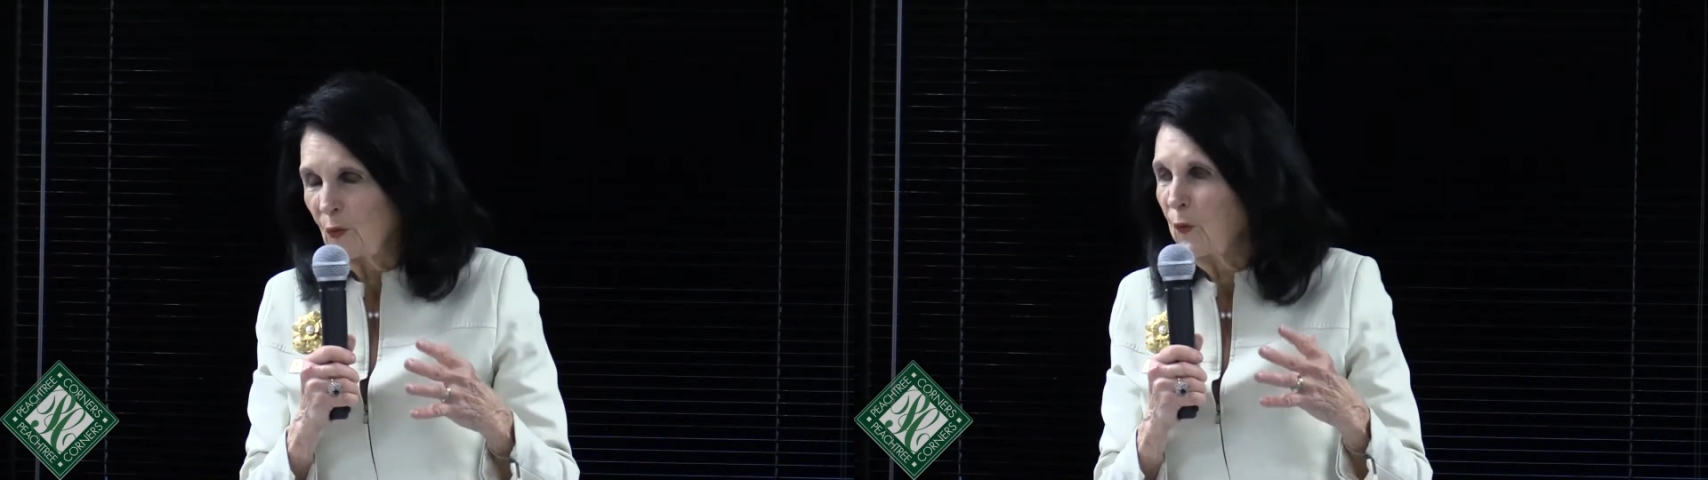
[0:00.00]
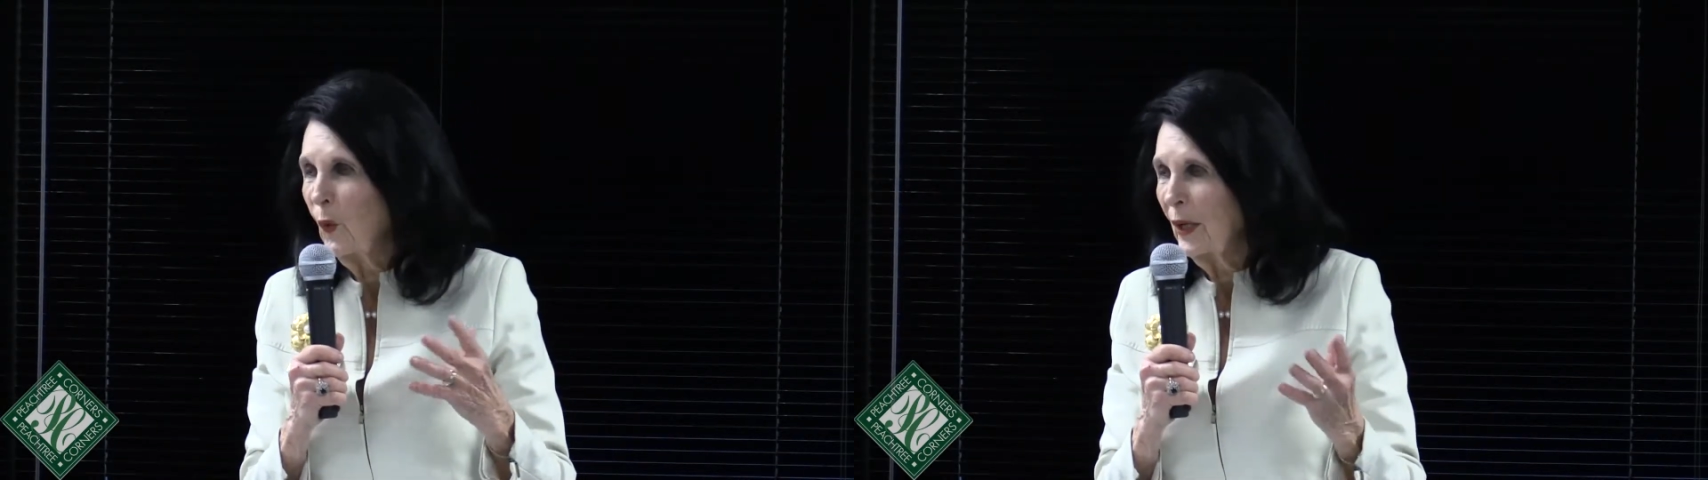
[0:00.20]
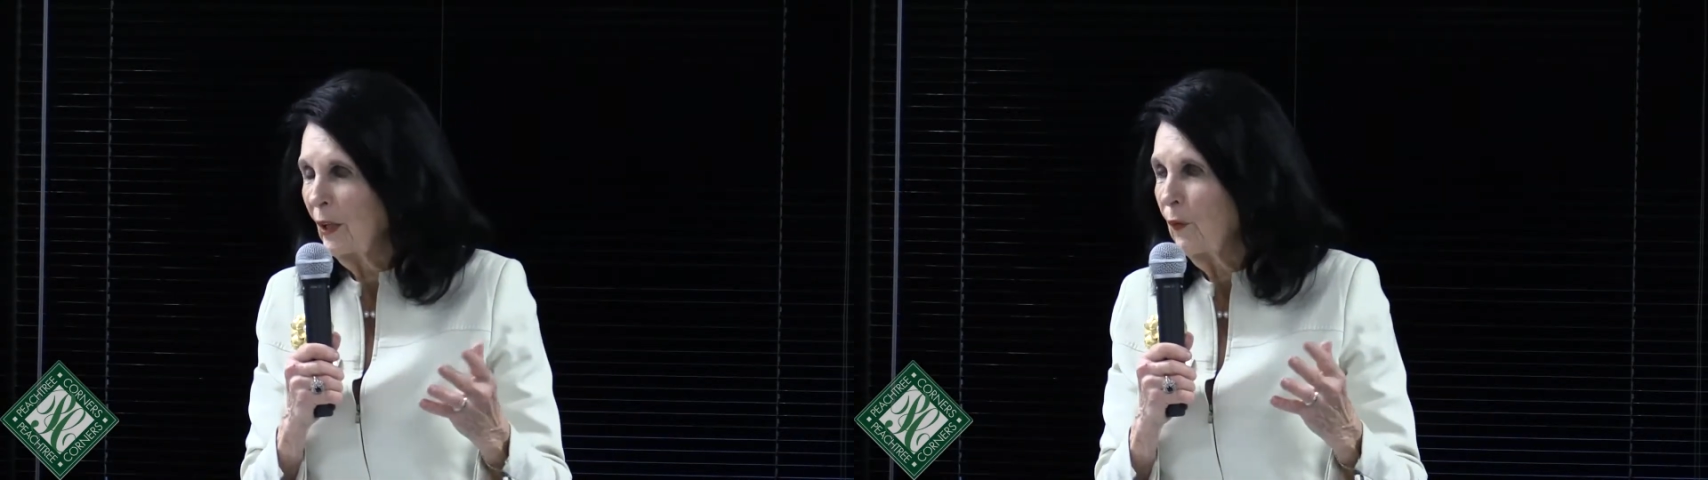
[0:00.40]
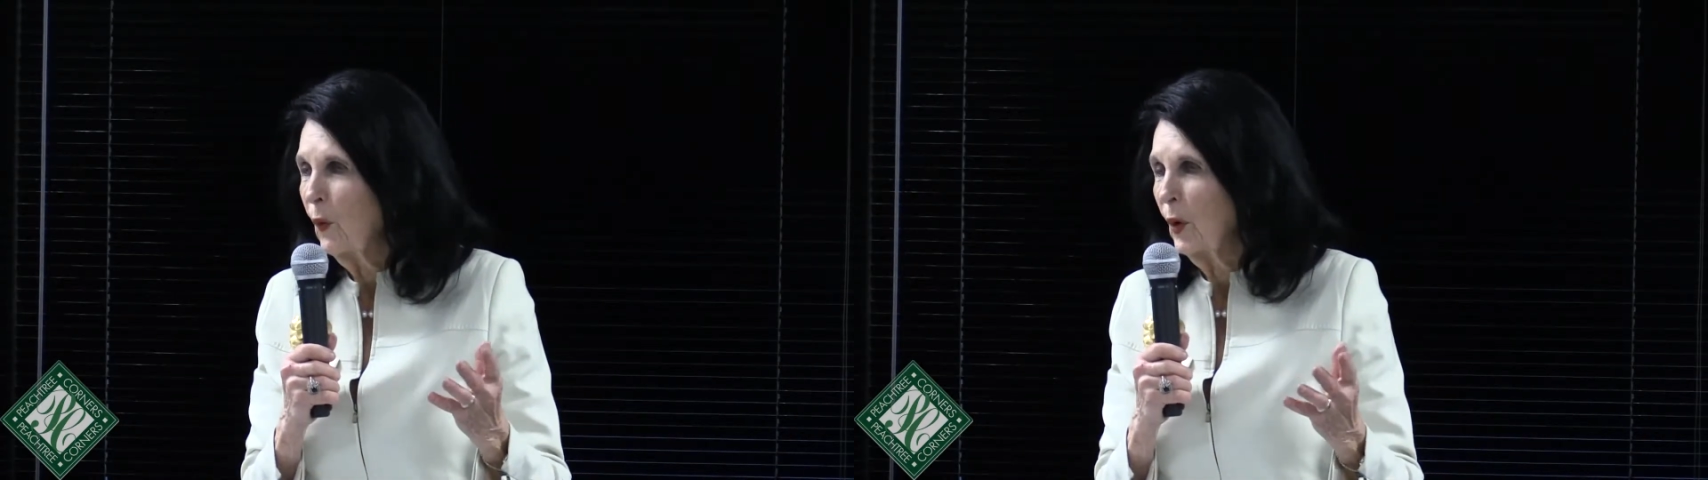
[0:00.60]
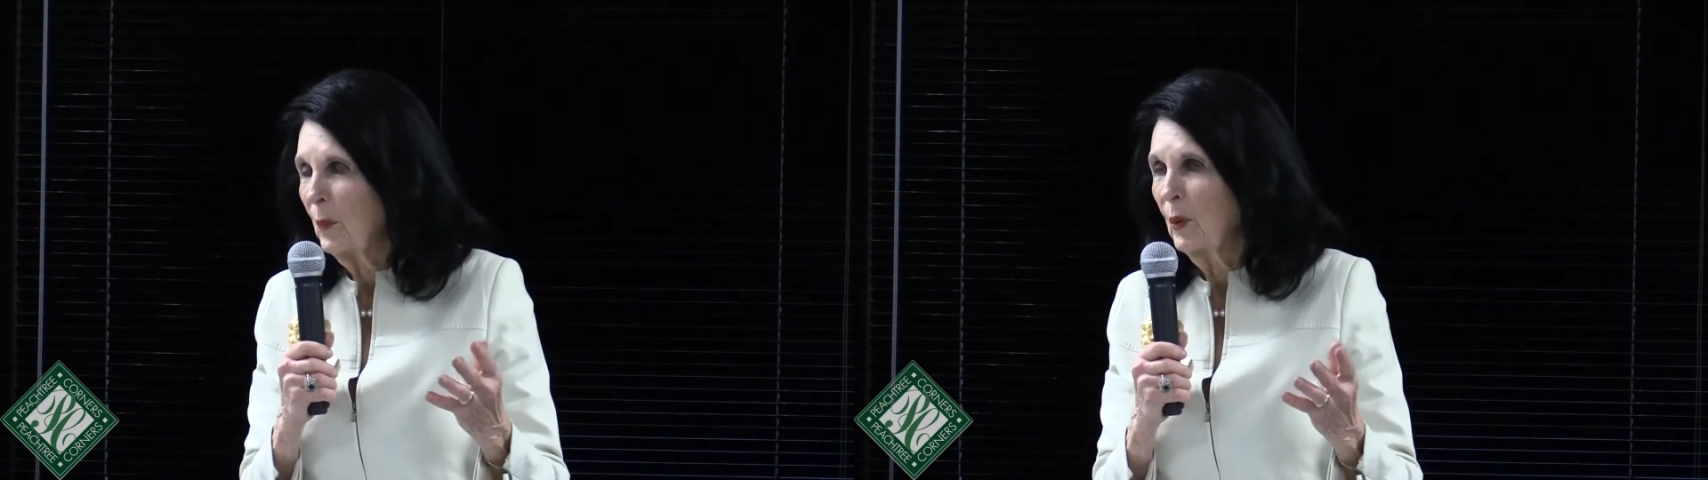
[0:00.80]

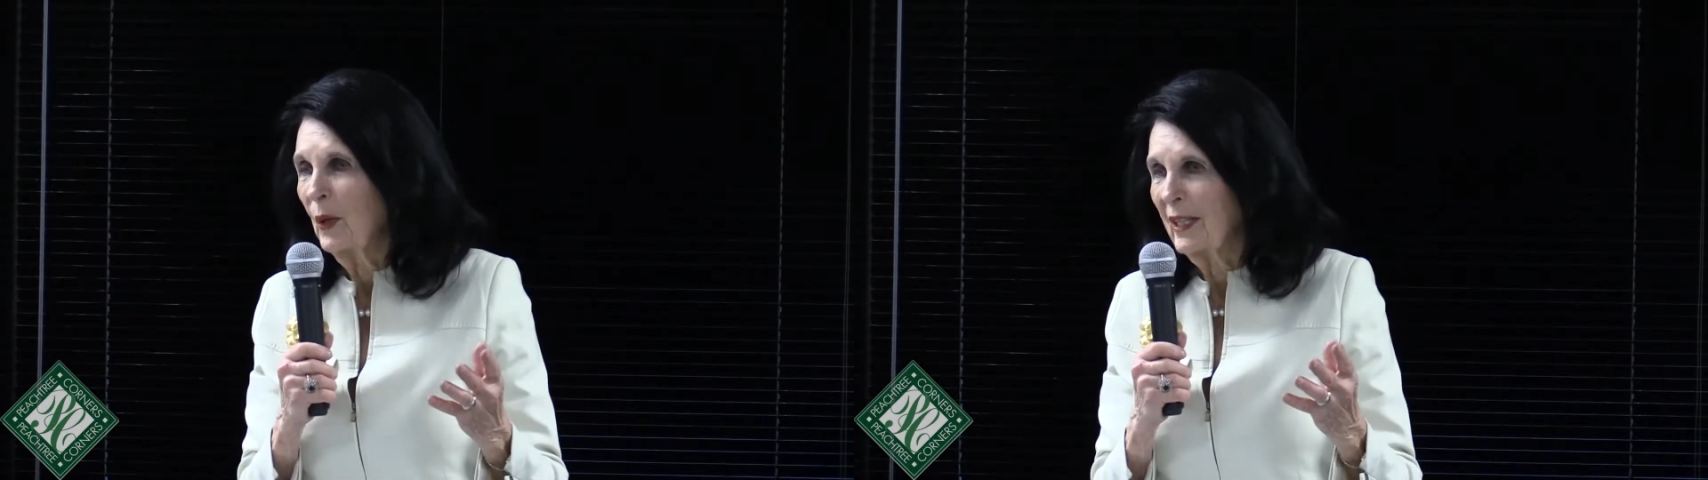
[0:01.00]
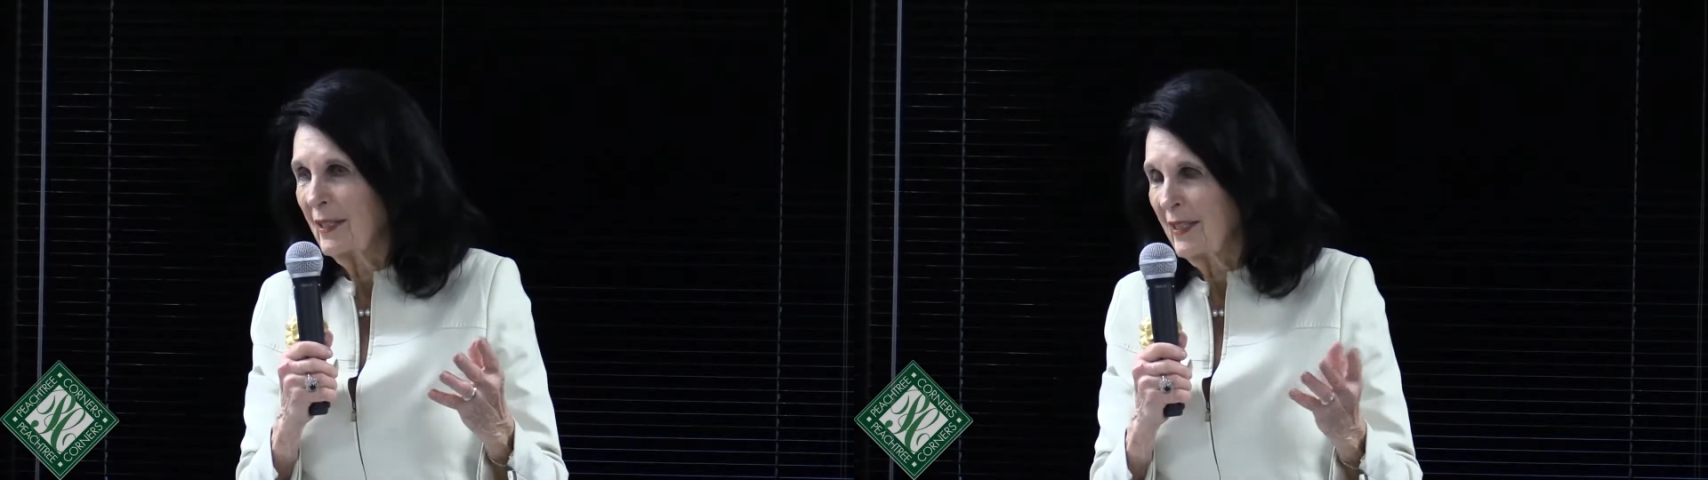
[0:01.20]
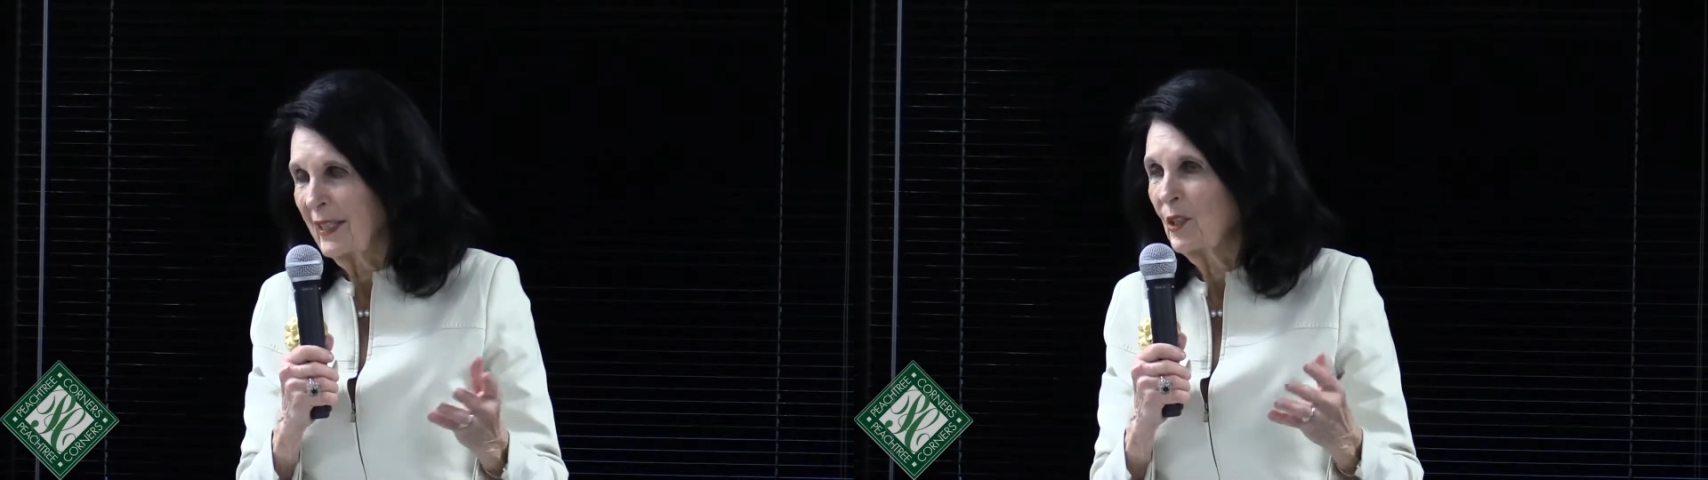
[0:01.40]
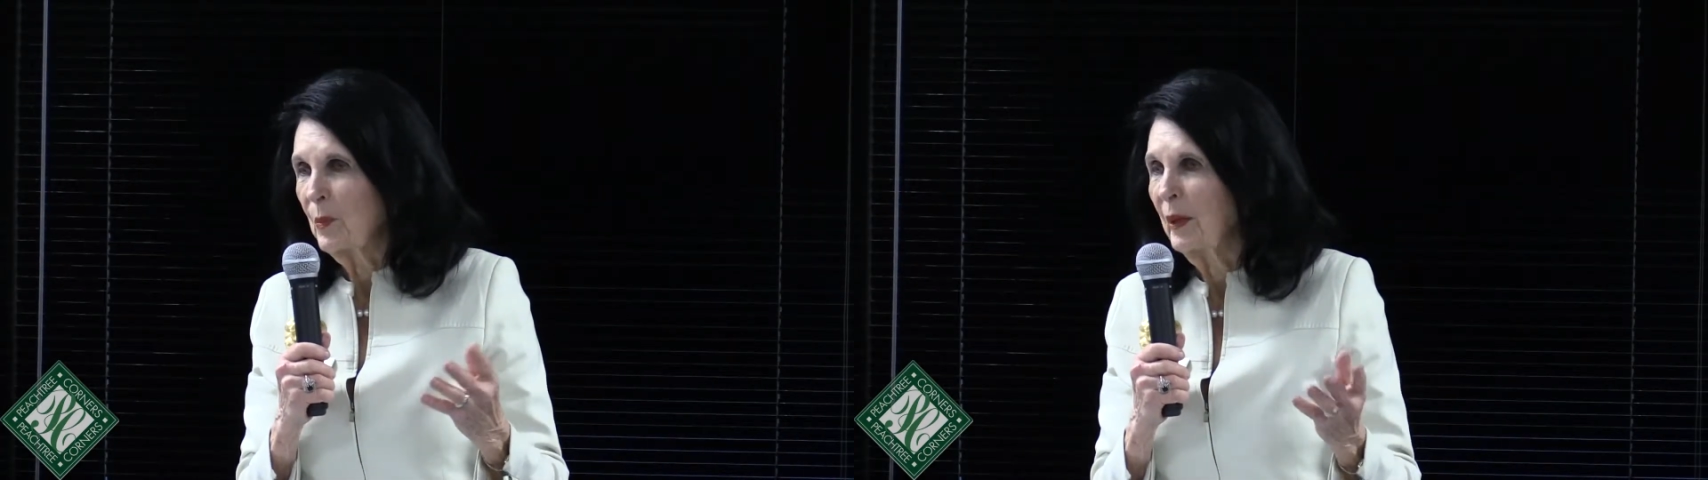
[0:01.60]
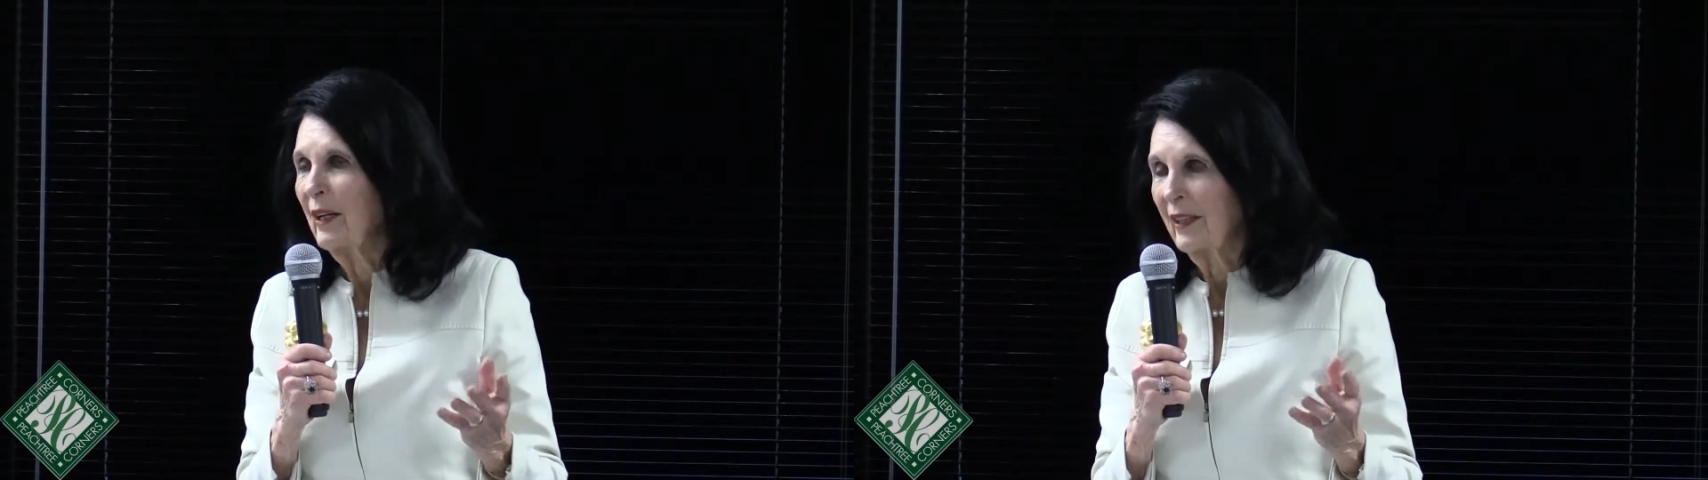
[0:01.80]

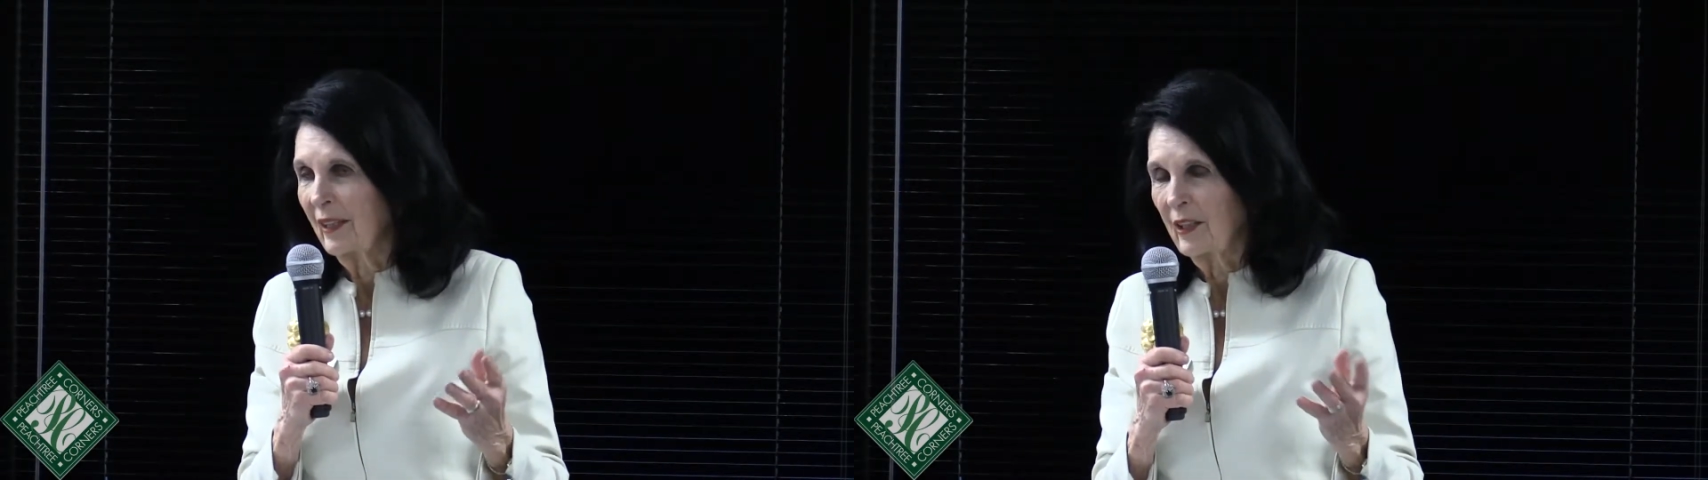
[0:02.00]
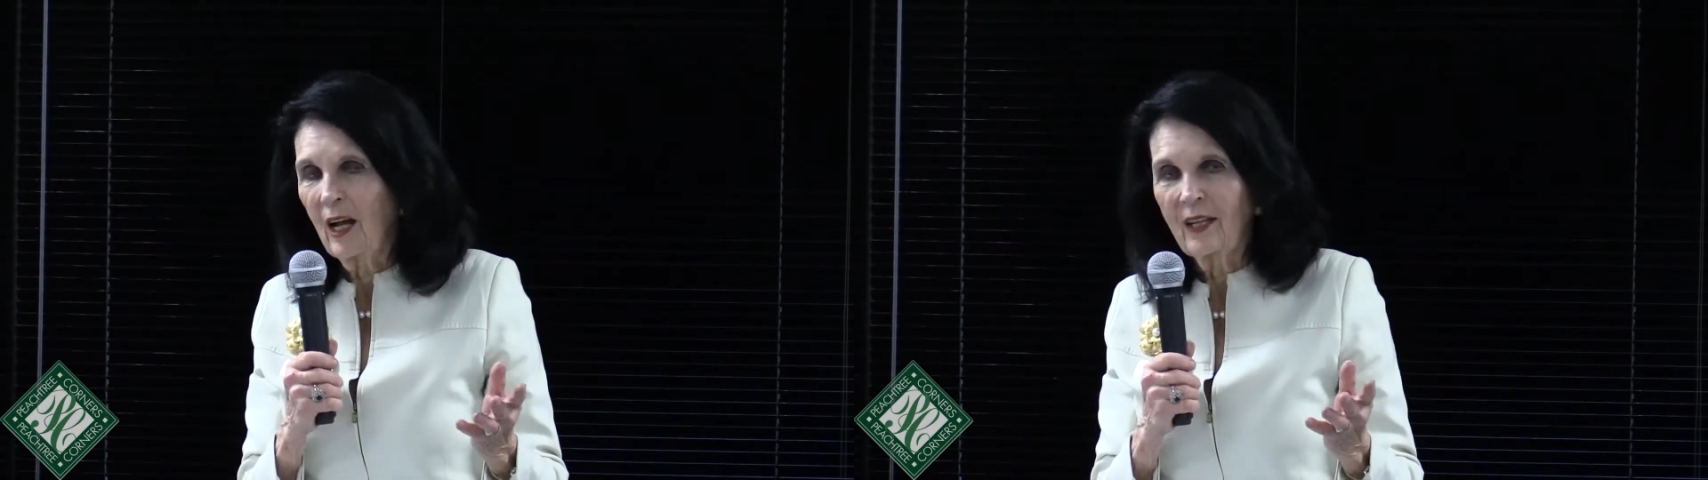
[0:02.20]
$44.6 million,